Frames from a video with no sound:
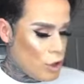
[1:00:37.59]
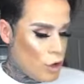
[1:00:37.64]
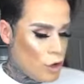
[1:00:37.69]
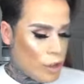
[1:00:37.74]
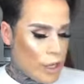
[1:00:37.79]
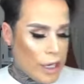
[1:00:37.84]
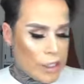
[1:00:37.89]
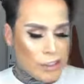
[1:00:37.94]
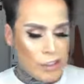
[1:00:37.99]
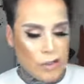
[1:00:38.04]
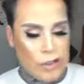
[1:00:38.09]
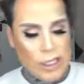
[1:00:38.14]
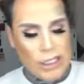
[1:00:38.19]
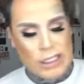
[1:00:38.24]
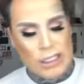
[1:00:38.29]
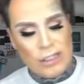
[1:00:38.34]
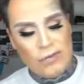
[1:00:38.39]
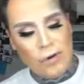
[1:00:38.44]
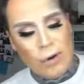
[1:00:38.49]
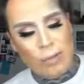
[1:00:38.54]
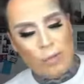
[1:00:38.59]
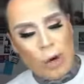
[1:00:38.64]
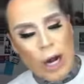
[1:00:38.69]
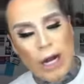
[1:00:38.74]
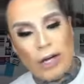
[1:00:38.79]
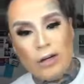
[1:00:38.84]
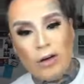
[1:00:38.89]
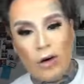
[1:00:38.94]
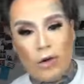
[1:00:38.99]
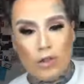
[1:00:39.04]
Okay, so this is a
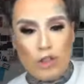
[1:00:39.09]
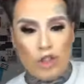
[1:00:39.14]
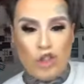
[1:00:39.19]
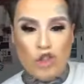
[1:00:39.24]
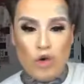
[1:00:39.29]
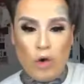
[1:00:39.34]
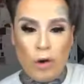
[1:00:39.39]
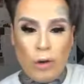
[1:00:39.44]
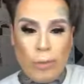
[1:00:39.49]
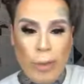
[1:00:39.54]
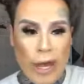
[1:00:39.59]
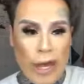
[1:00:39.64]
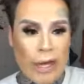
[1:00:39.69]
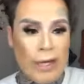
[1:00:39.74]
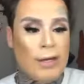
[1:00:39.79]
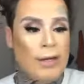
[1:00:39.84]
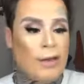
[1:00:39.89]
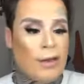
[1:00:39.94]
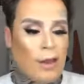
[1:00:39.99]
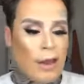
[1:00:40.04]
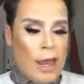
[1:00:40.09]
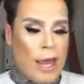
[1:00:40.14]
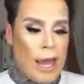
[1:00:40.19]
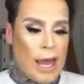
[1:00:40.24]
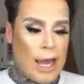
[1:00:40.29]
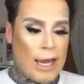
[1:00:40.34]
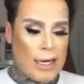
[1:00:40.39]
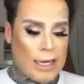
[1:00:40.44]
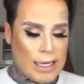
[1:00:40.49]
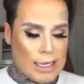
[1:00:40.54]
brand called Sorme,
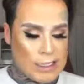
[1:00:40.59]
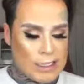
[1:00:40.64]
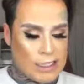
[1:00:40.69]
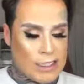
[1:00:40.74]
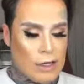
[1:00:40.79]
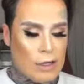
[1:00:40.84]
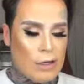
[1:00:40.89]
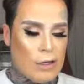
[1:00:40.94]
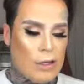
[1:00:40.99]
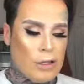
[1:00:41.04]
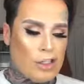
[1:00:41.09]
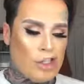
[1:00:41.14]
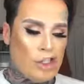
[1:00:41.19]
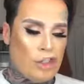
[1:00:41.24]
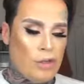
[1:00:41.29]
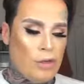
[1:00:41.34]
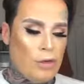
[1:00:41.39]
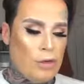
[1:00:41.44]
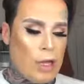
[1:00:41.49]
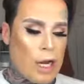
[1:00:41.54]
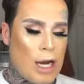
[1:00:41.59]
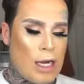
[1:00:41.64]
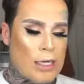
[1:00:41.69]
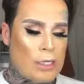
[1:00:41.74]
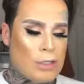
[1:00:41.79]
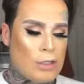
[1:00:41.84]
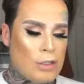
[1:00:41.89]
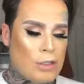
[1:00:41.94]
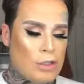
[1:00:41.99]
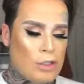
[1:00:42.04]
and it's their True
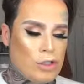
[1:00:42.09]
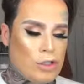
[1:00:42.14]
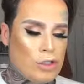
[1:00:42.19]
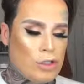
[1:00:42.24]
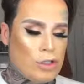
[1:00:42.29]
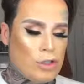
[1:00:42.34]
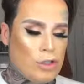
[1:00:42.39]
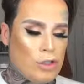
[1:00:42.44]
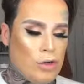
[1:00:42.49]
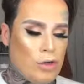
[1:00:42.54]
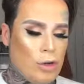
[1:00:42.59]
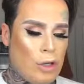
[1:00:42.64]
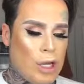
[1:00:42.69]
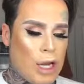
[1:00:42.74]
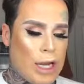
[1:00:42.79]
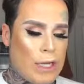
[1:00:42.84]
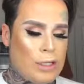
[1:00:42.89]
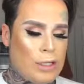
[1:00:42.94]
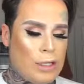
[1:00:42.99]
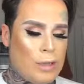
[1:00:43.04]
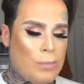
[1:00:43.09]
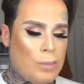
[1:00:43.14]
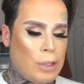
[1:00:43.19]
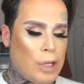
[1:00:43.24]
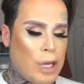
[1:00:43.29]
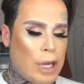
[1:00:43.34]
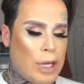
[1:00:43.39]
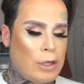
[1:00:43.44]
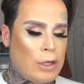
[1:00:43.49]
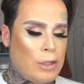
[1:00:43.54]
Line lip
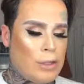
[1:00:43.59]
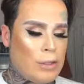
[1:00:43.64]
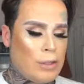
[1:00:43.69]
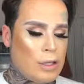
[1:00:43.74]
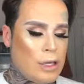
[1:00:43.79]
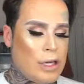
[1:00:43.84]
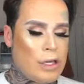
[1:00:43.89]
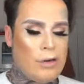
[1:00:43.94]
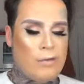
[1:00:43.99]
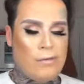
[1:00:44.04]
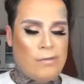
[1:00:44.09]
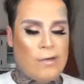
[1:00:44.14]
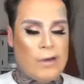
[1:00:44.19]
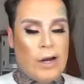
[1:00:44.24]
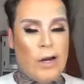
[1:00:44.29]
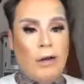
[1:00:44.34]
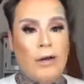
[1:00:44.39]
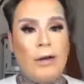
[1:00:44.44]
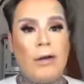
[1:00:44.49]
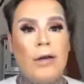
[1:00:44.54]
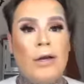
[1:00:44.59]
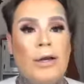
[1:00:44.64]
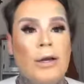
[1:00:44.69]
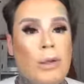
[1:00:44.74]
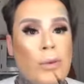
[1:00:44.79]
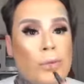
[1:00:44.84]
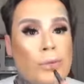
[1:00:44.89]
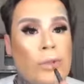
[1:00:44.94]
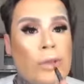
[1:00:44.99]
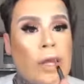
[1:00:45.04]
liner in a fair.
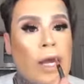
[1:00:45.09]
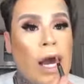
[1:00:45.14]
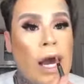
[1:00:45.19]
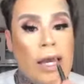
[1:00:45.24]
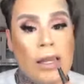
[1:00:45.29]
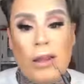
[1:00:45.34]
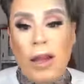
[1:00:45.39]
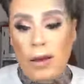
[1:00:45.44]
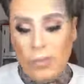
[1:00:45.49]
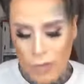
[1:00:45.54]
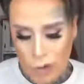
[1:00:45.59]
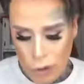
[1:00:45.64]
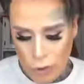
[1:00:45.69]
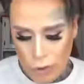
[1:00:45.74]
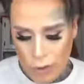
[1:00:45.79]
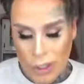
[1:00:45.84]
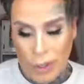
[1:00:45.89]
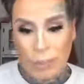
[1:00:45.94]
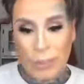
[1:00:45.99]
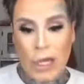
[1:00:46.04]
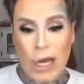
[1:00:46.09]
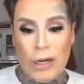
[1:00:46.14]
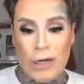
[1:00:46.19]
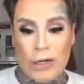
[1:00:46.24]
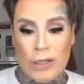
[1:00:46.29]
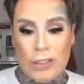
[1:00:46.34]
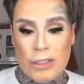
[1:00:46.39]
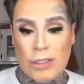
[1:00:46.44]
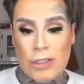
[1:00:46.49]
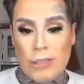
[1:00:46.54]
I love nude lip
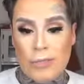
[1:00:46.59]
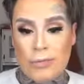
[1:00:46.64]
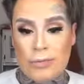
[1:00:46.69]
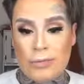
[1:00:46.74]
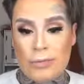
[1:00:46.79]
liners.